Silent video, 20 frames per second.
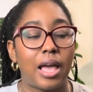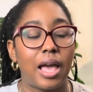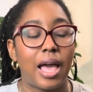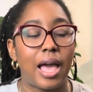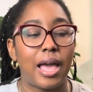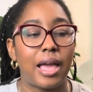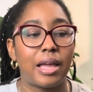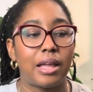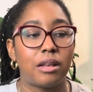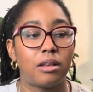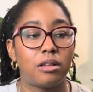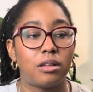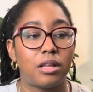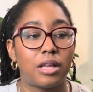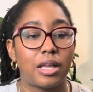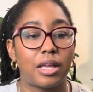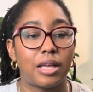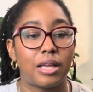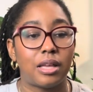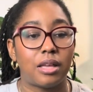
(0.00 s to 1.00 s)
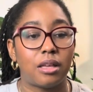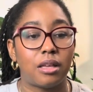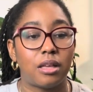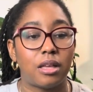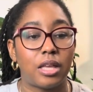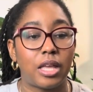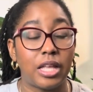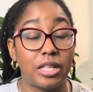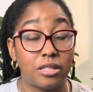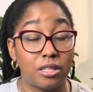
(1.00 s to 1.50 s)
And
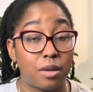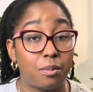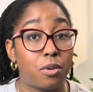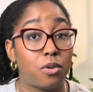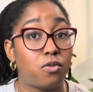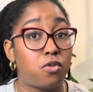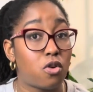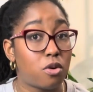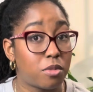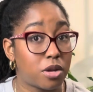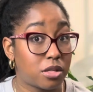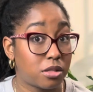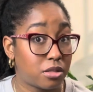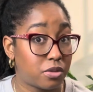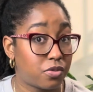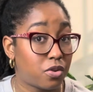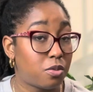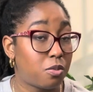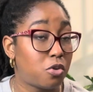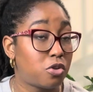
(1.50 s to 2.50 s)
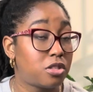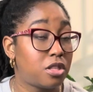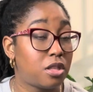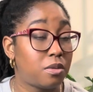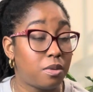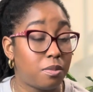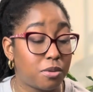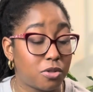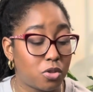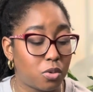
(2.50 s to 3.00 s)
it's a performance. For most of the
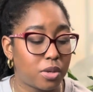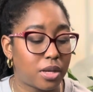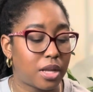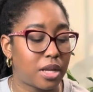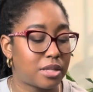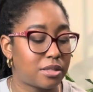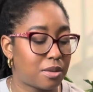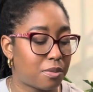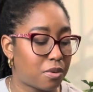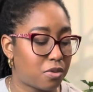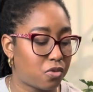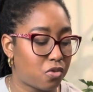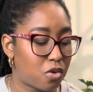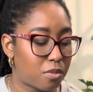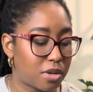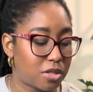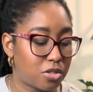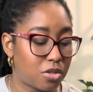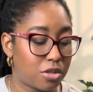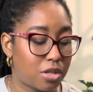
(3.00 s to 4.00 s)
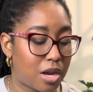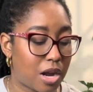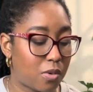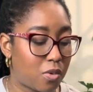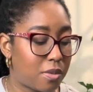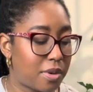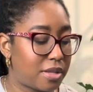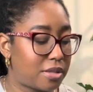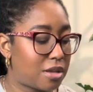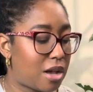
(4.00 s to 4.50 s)
people doing it, it's a performance. So there are
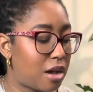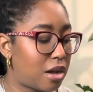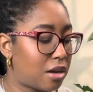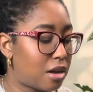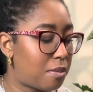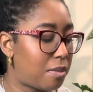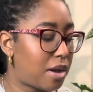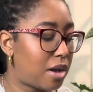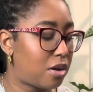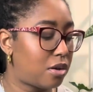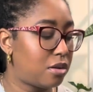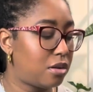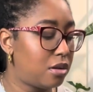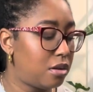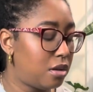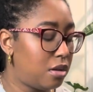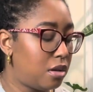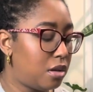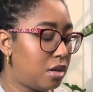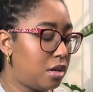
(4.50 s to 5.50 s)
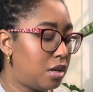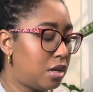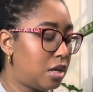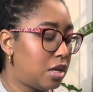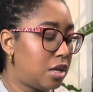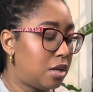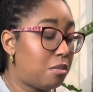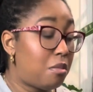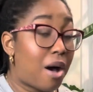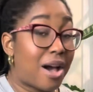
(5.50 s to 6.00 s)
women talking about
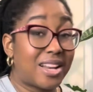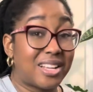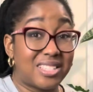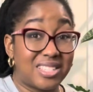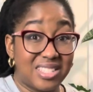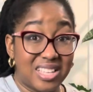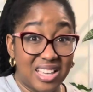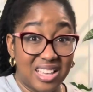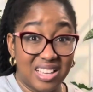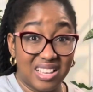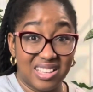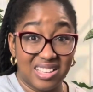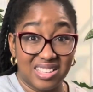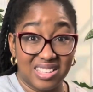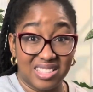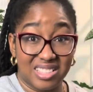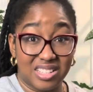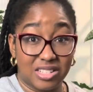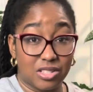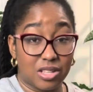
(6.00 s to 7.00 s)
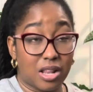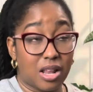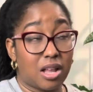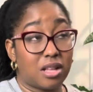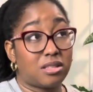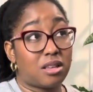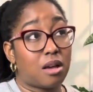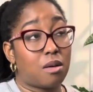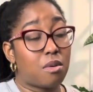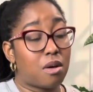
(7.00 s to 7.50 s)
modesty. There's a lot
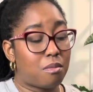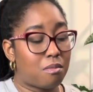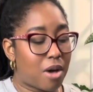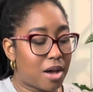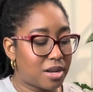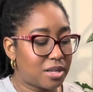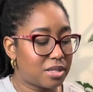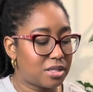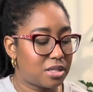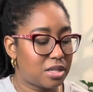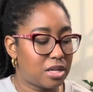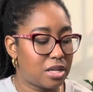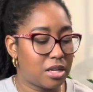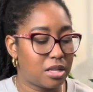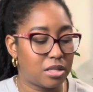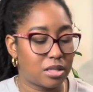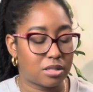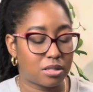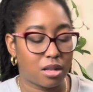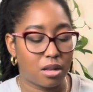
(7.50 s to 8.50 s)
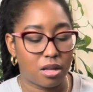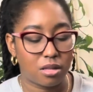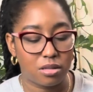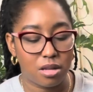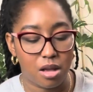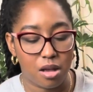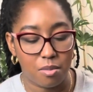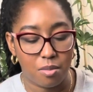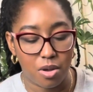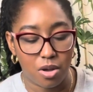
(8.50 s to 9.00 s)
of talk about modesty. There's a lot of
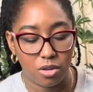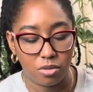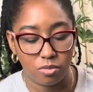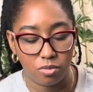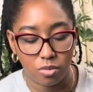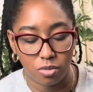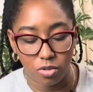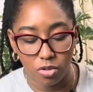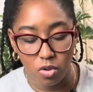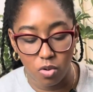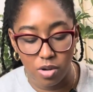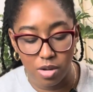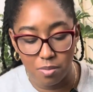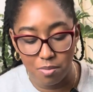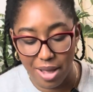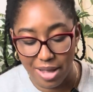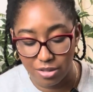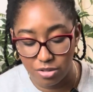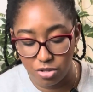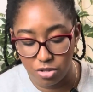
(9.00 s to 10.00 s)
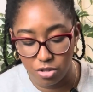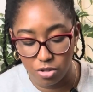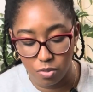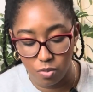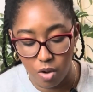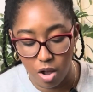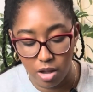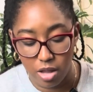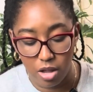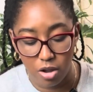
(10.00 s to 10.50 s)
talk about going back to your
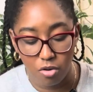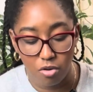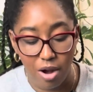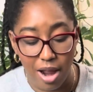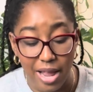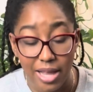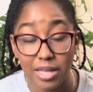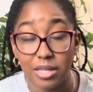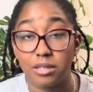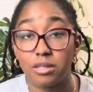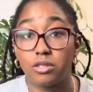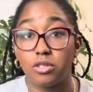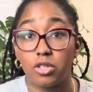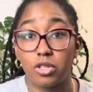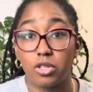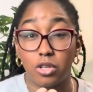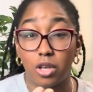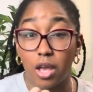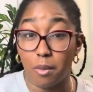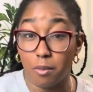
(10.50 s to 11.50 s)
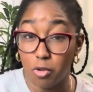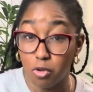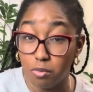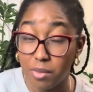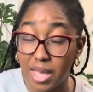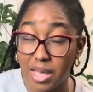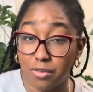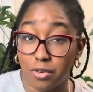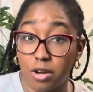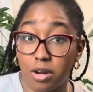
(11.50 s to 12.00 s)
walk in Christ. You may
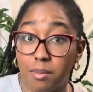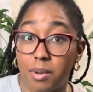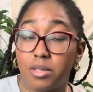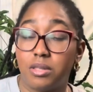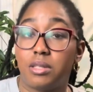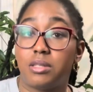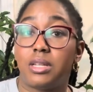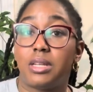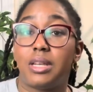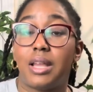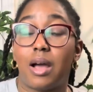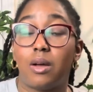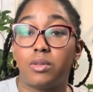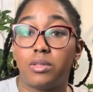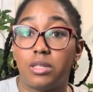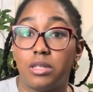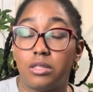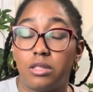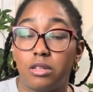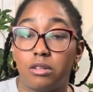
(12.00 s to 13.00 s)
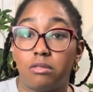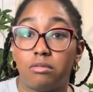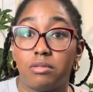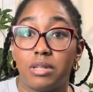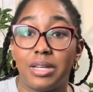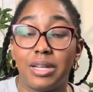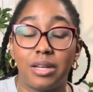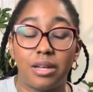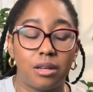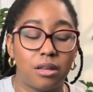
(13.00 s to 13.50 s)
have heard about the denouncing the
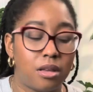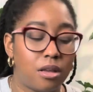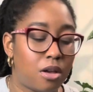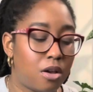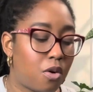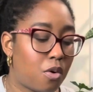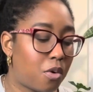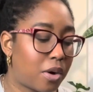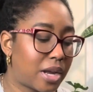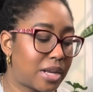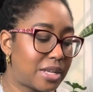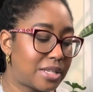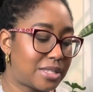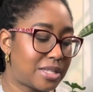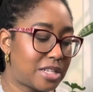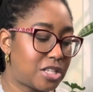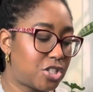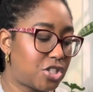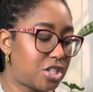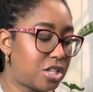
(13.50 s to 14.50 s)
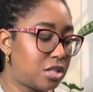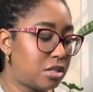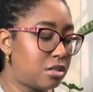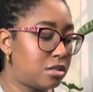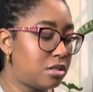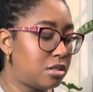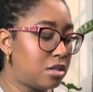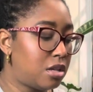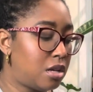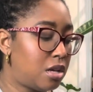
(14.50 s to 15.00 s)
Greek
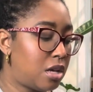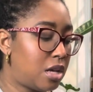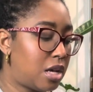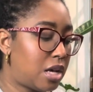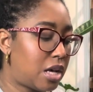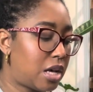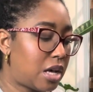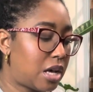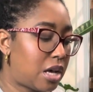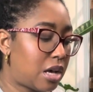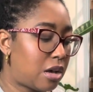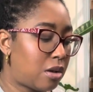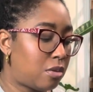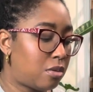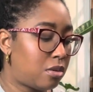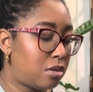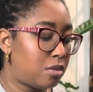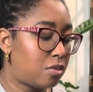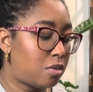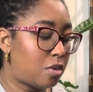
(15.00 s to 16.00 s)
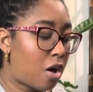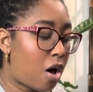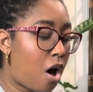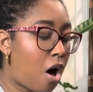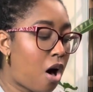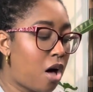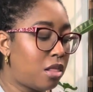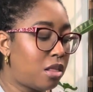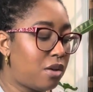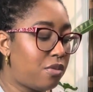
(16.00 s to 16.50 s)
organizations.
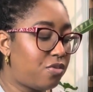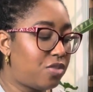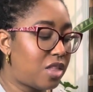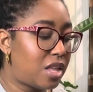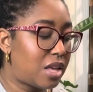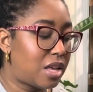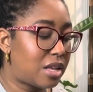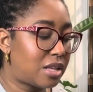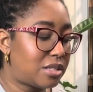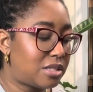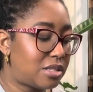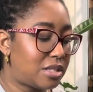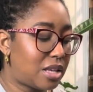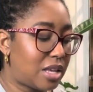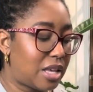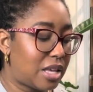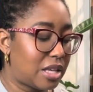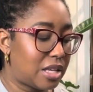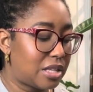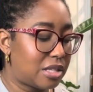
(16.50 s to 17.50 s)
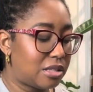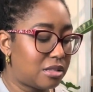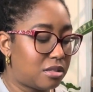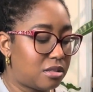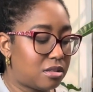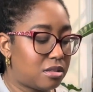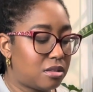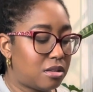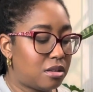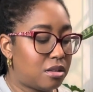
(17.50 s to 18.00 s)
All of this
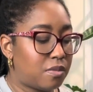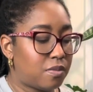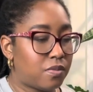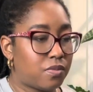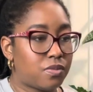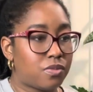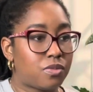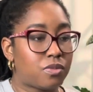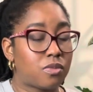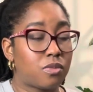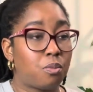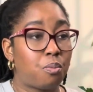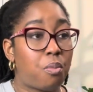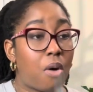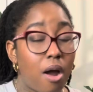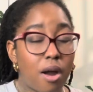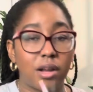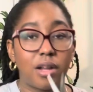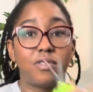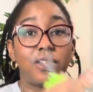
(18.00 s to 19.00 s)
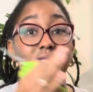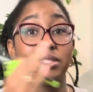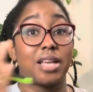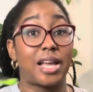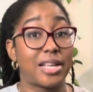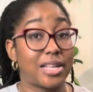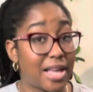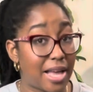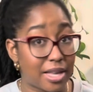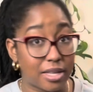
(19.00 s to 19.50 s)
is part of the
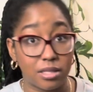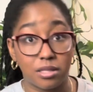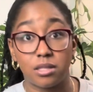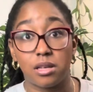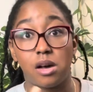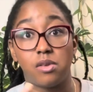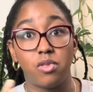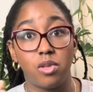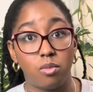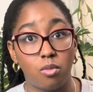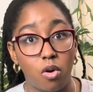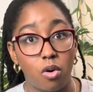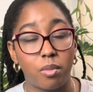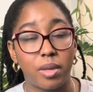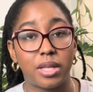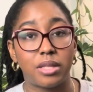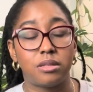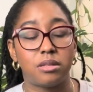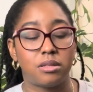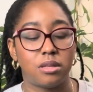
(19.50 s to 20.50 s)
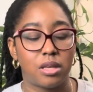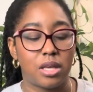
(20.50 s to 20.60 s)
zeitgeist of the moment.